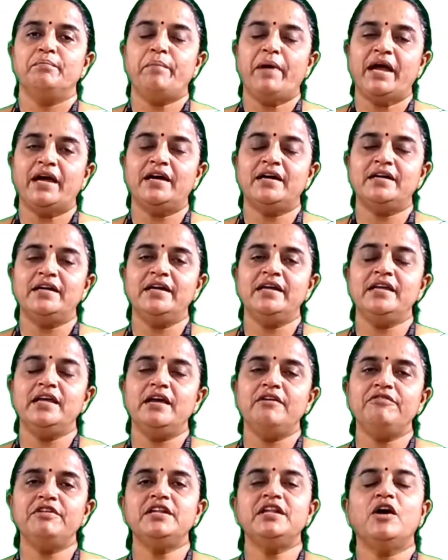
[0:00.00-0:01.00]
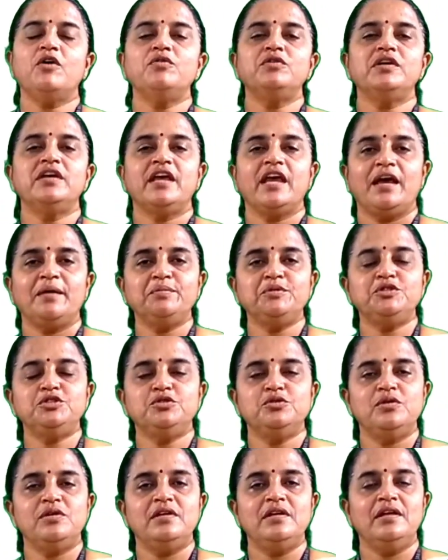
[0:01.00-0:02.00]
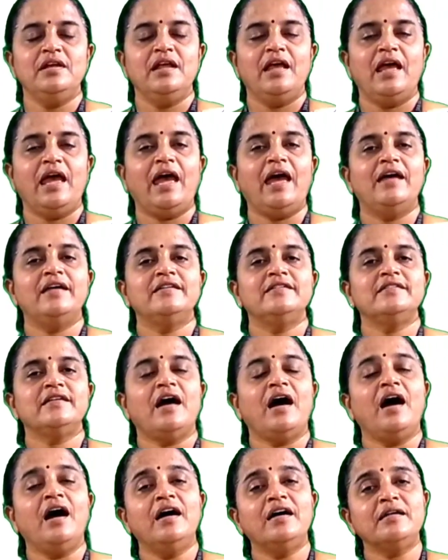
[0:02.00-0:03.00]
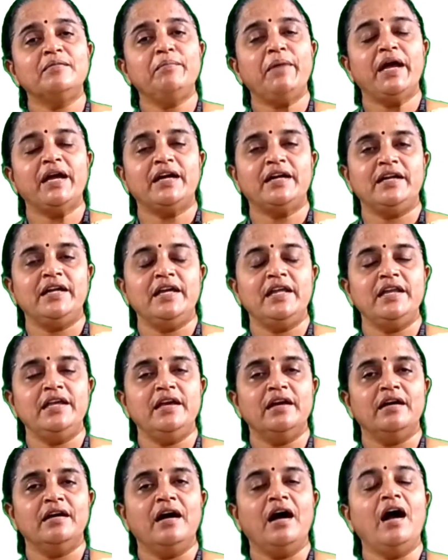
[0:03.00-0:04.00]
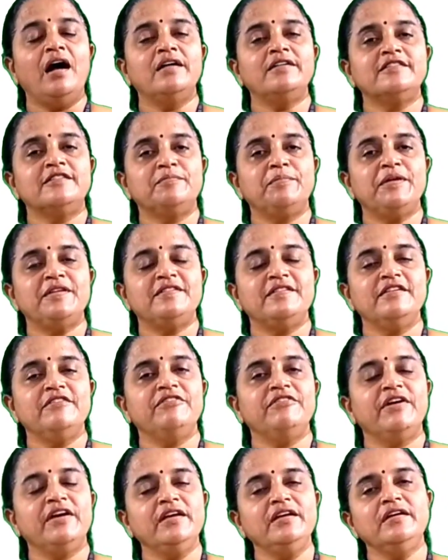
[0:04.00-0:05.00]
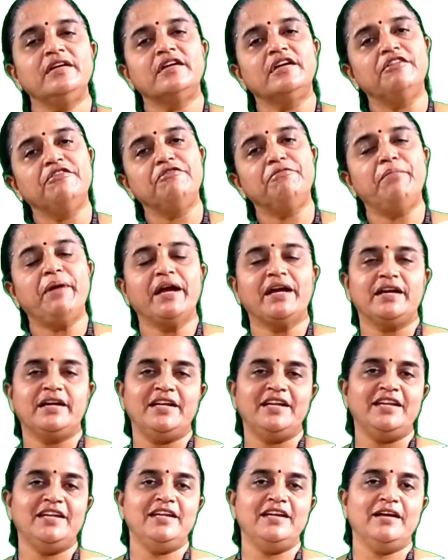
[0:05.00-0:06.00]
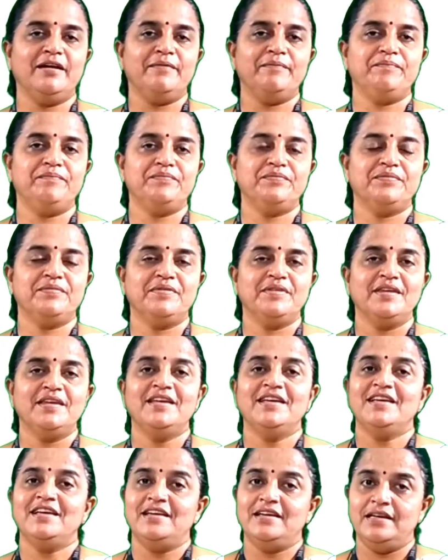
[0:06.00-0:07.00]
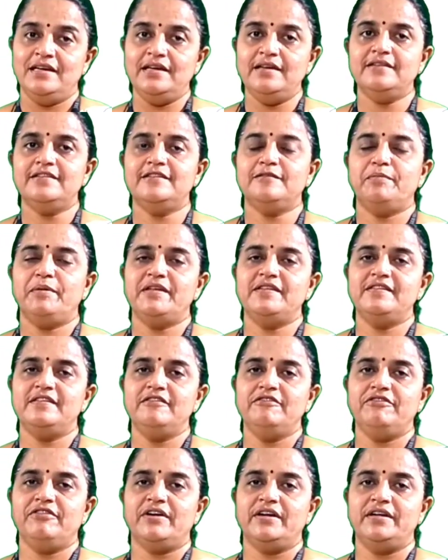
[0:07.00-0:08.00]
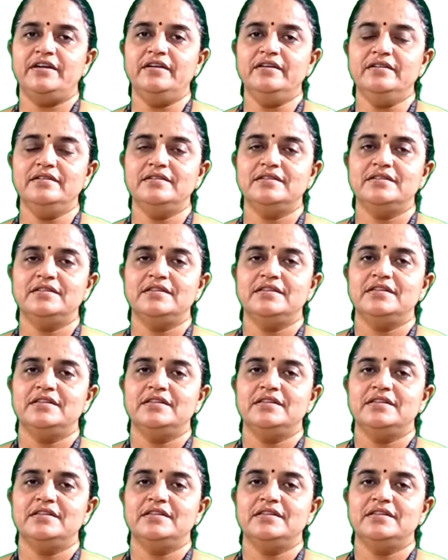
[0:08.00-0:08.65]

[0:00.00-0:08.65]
bacteria without capsule as R bacteria, R specifying rough bacteria. He specified